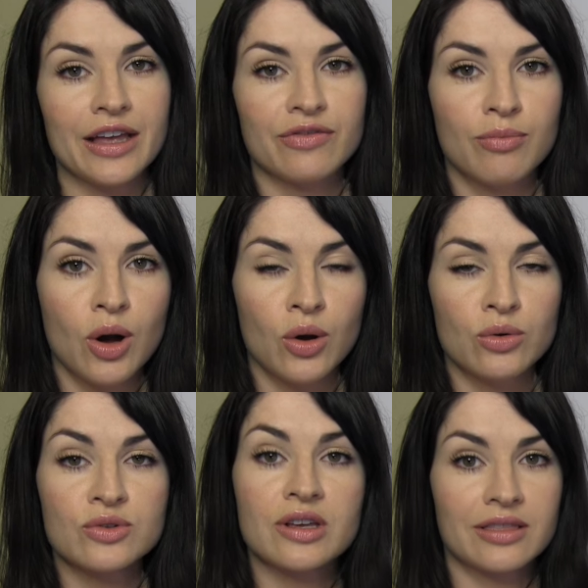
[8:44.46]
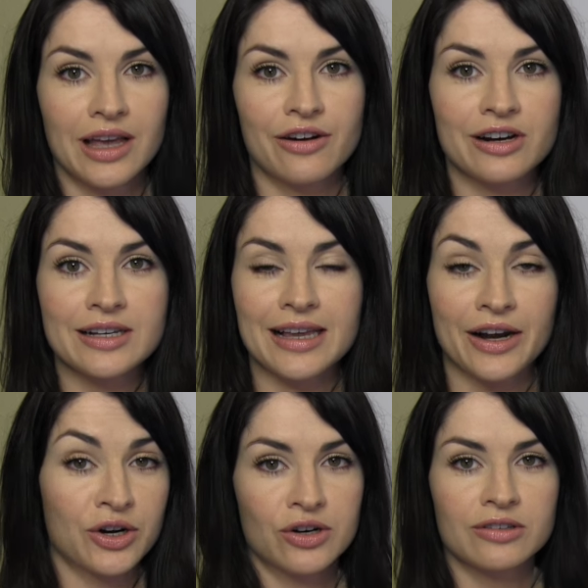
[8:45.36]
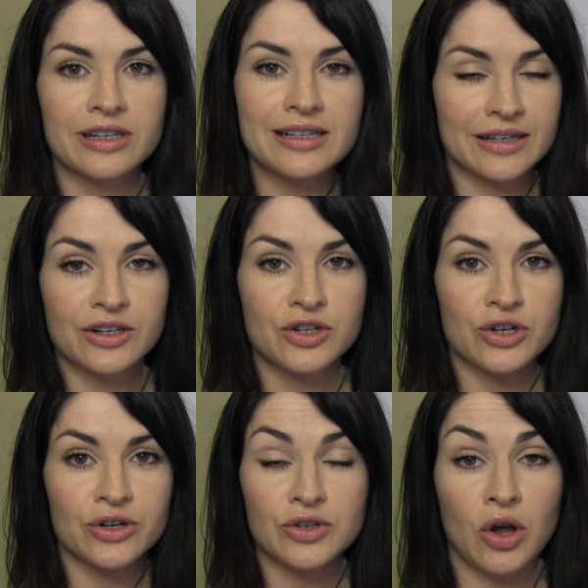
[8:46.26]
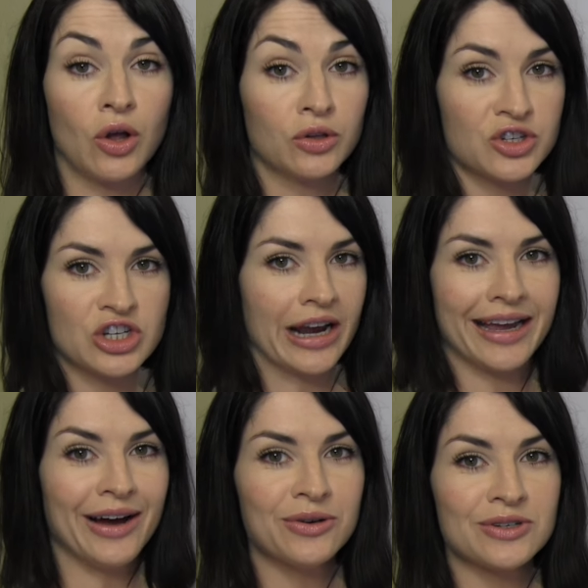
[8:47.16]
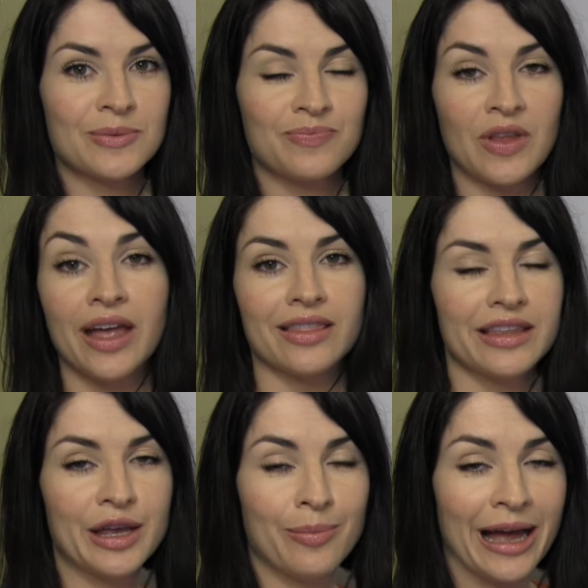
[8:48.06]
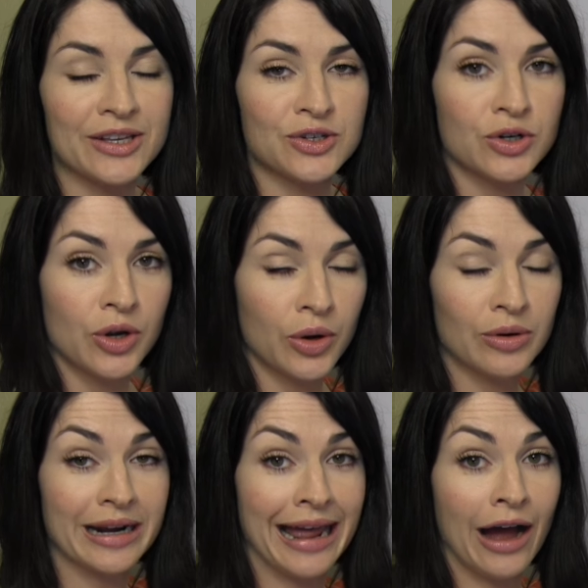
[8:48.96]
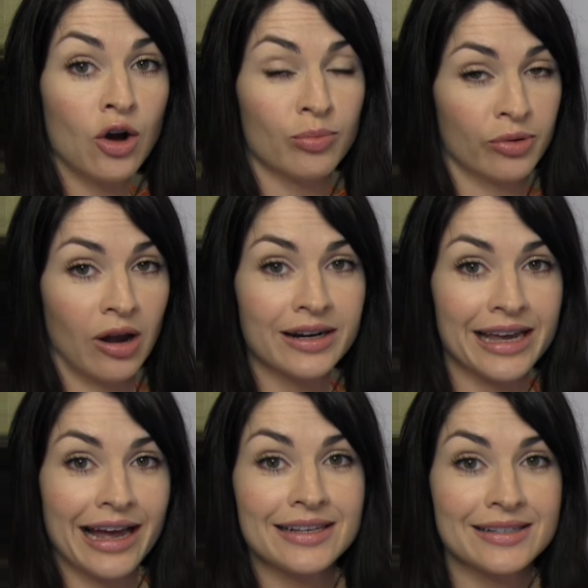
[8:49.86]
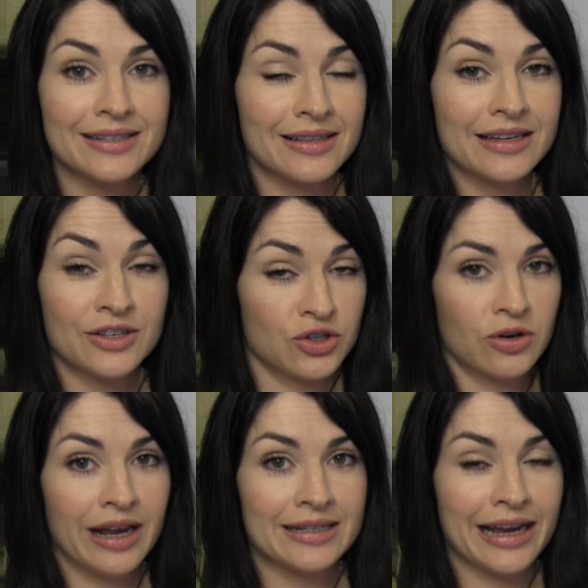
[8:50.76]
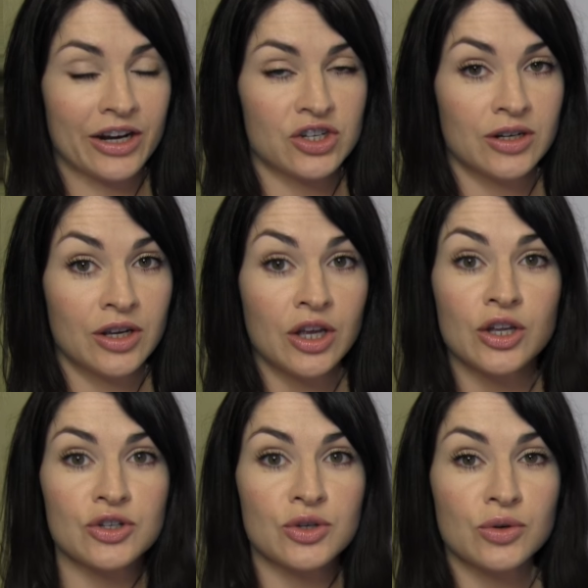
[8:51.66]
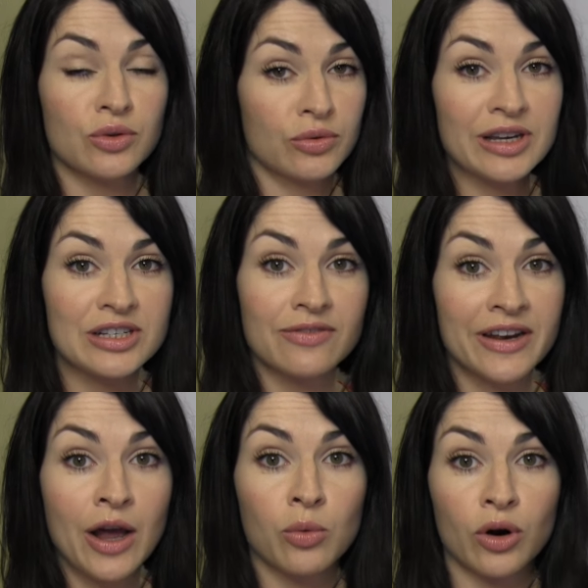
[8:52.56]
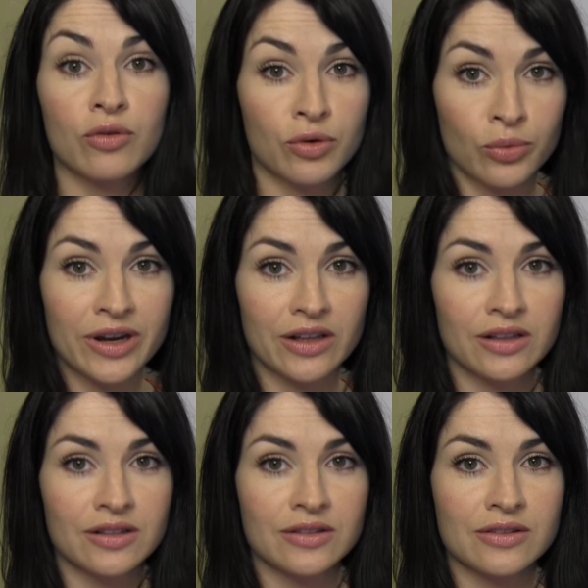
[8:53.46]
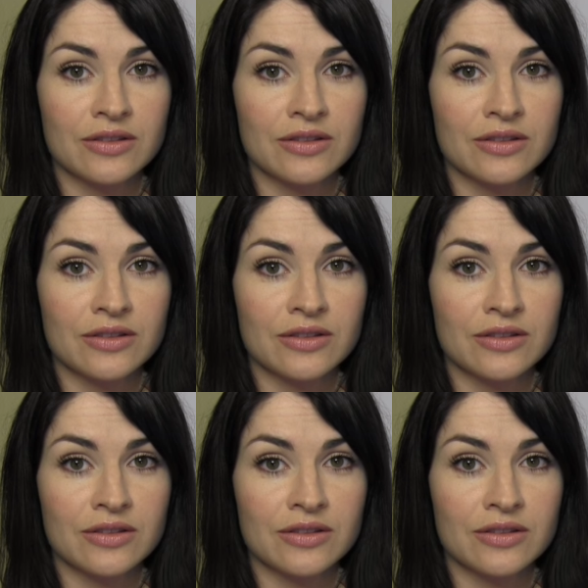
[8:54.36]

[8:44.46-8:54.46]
If Mo's, Larry's, and Curly's signatures all check out, the master node now broadcasts this transaction to the rest of the network for real.